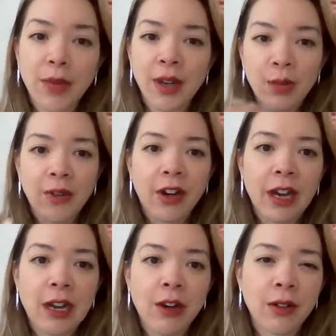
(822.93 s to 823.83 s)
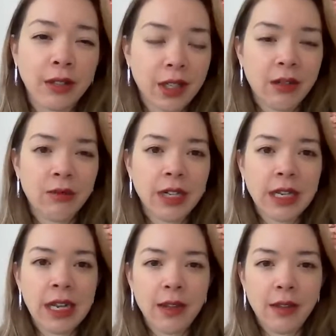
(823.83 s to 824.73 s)
might be very long. So
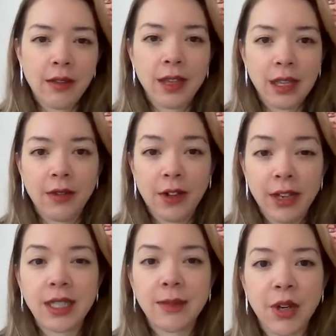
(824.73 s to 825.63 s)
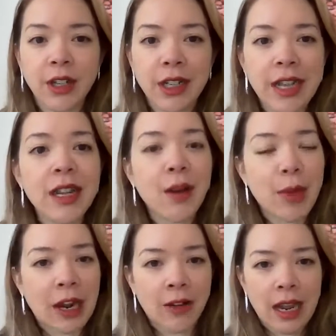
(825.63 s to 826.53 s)
really thinking very smartly
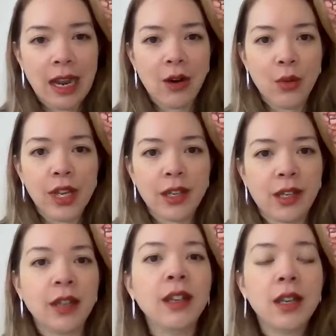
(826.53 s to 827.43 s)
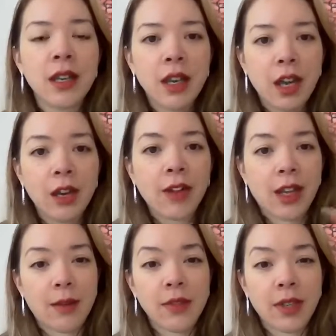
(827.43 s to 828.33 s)
about how we can
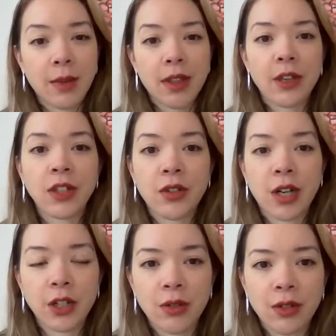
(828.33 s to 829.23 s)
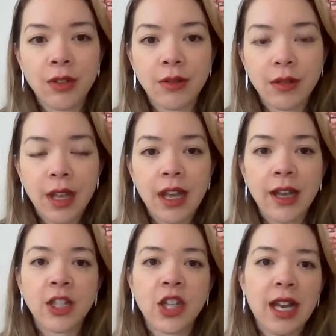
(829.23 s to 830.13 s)
overcome some of those structural
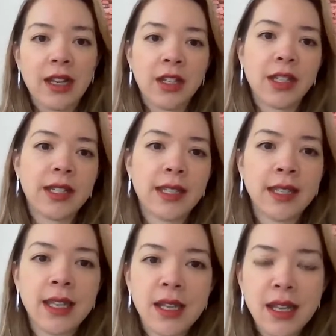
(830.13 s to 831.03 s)
challenges.